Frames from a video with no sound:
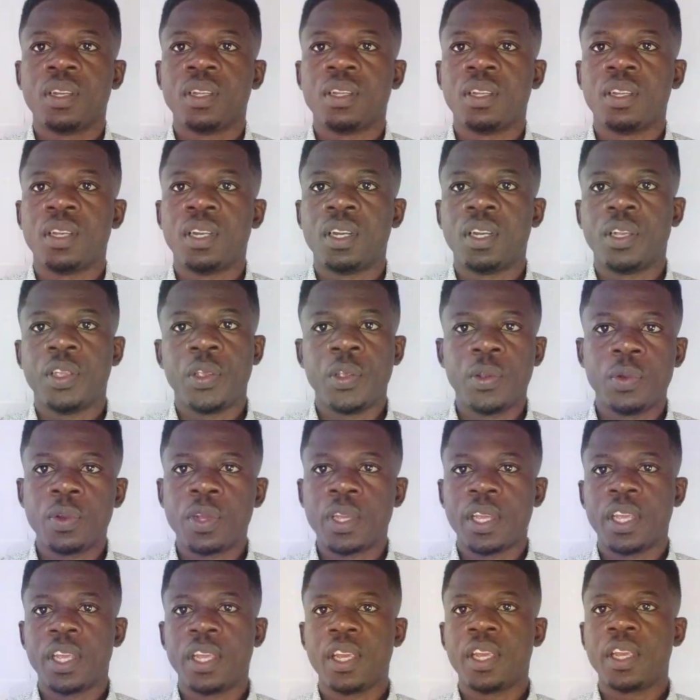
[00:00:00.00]

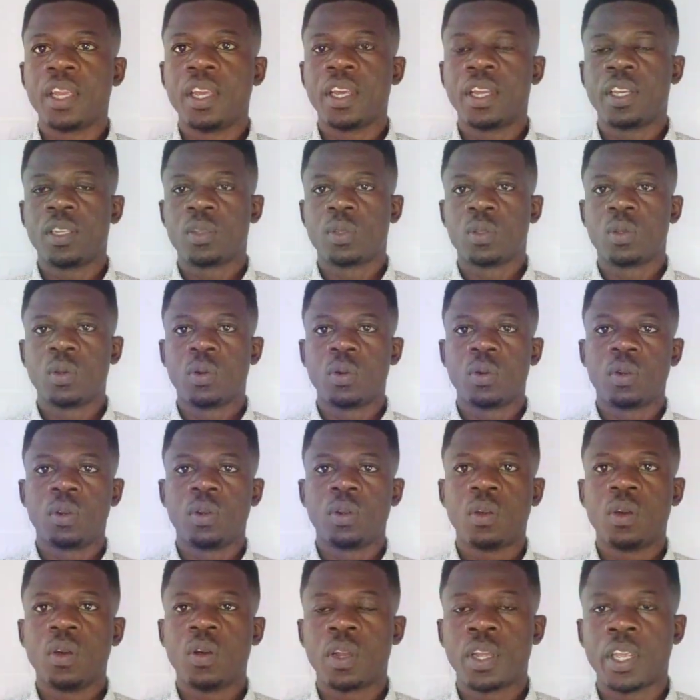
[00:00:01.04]
UK, and so on.
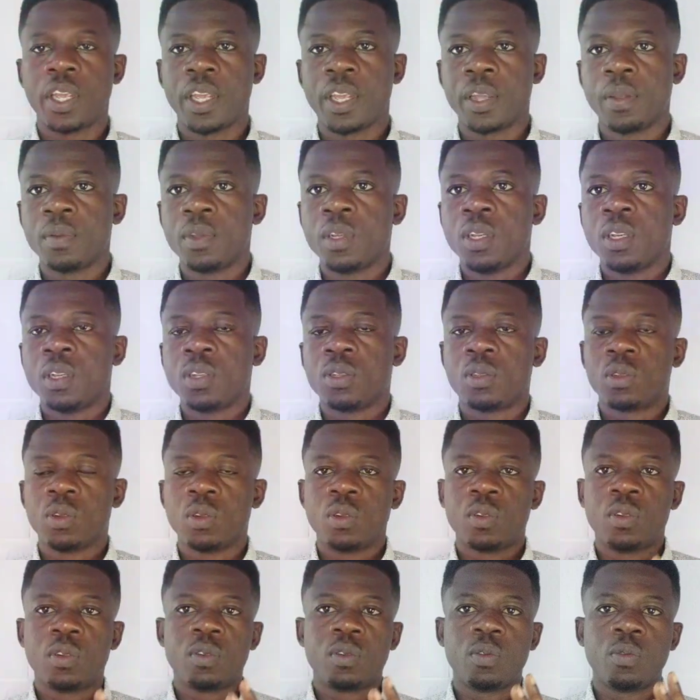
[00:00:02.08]
Okay,
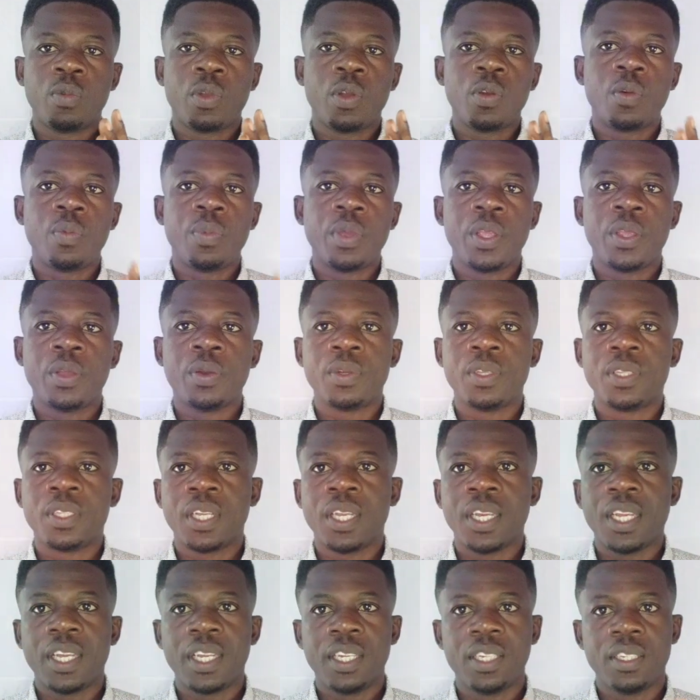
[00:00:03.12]
so we will be
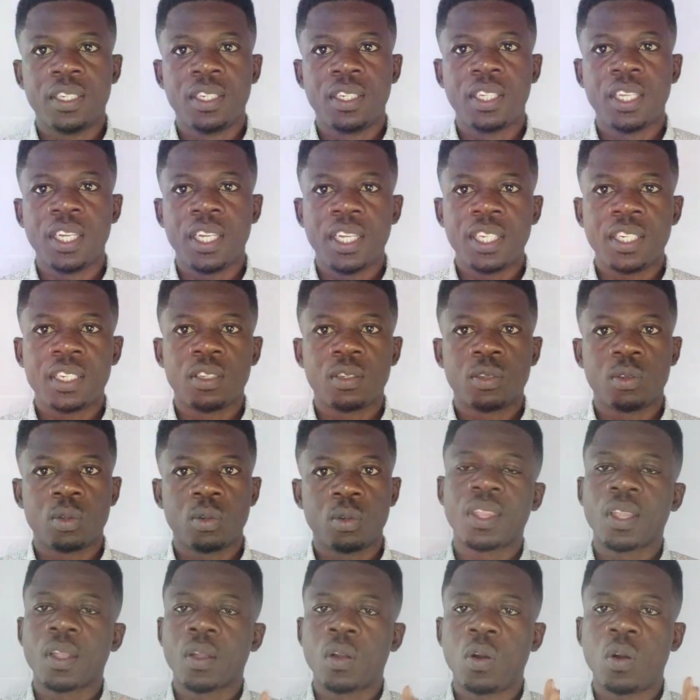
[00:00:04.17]
using Indeed.
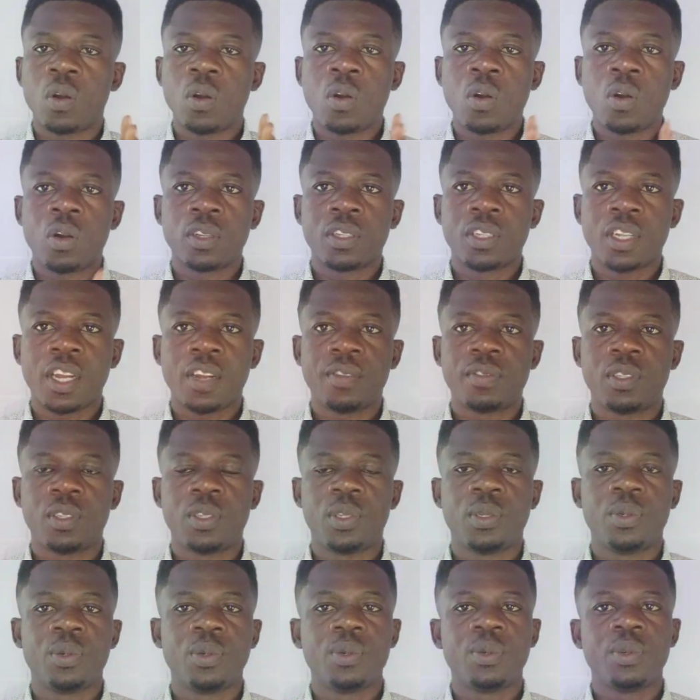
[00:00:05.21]
So all what you have to
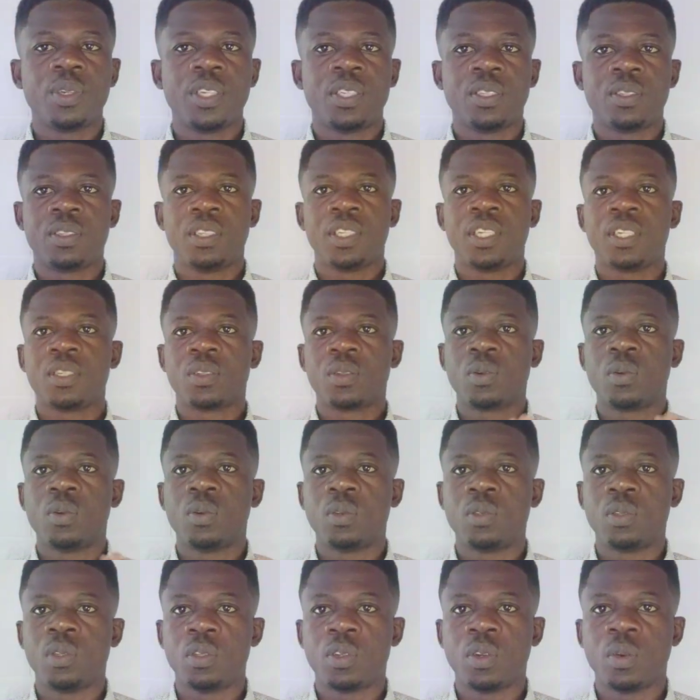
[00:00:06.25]
do is to just
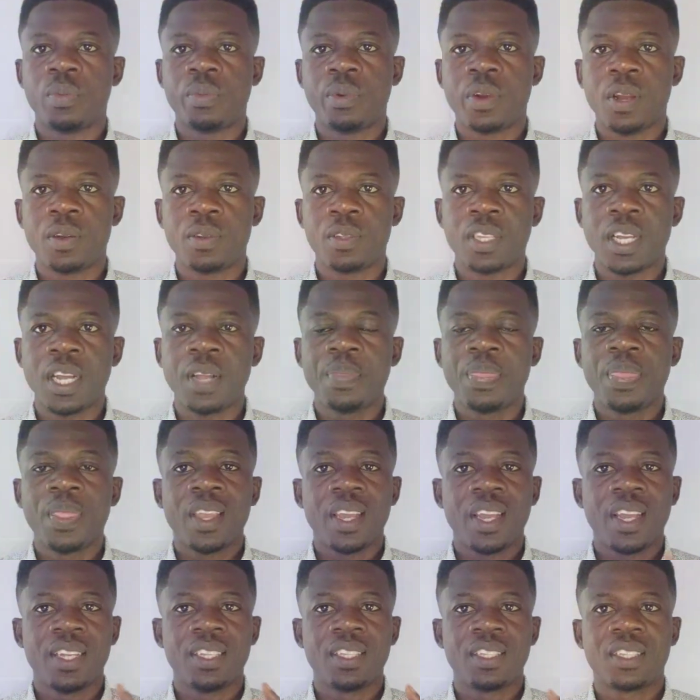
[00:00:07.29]
go to your browser
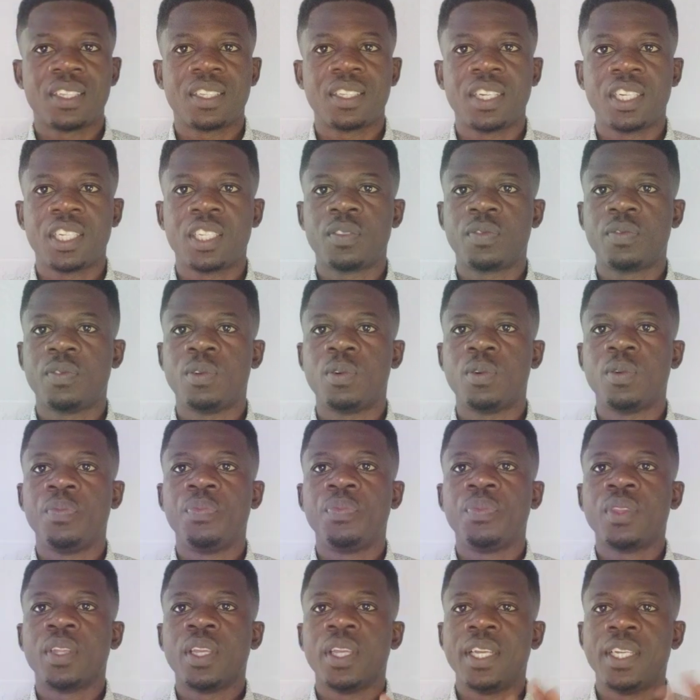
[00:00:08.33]
and search for
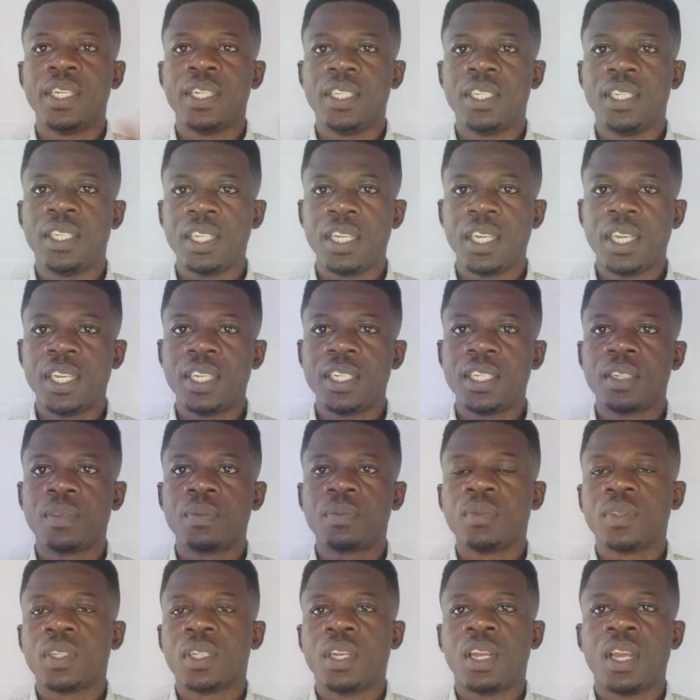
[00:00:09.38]
Indeed.
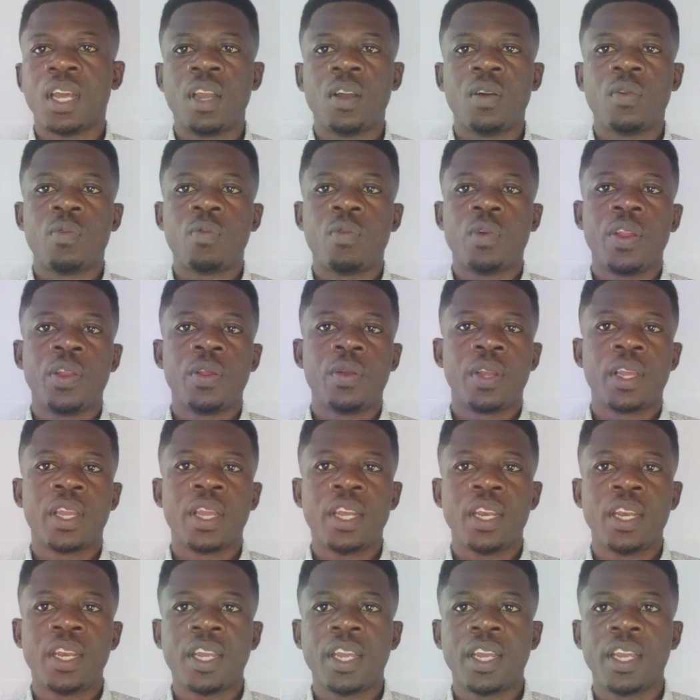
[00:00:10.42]
Now when you
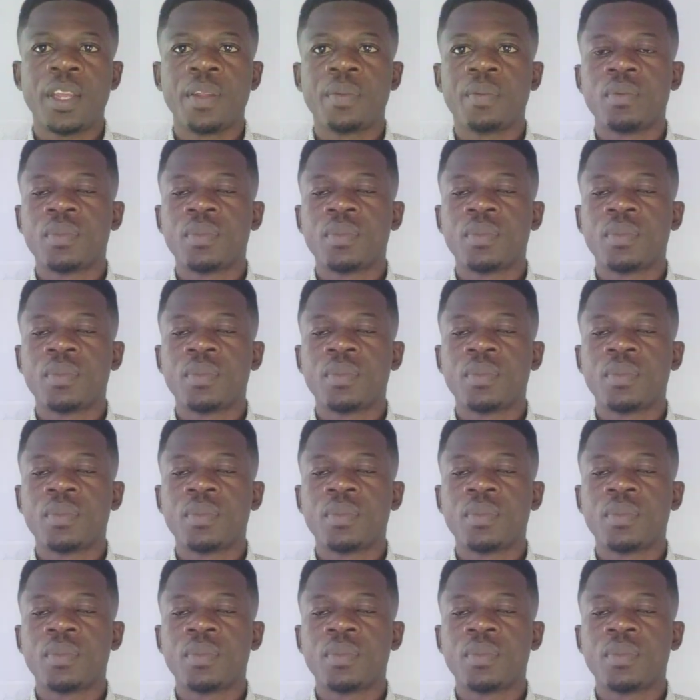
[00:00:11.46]
get there,